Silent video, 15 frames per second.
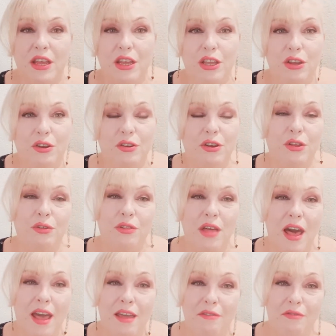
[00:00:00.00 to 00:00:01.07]
your new
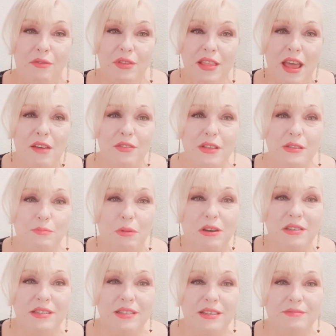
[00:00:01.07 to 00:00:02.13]
life without this
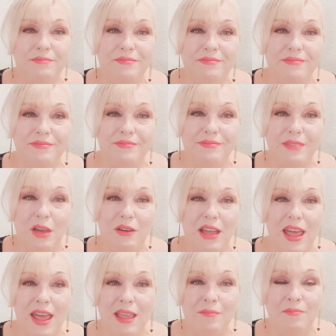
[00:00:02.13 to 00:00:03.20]
person.
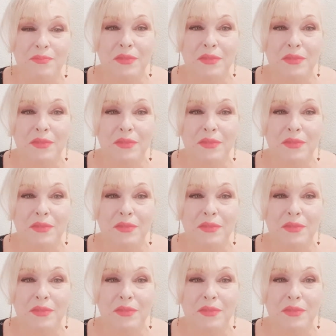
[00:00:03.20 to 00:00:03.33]
Okay?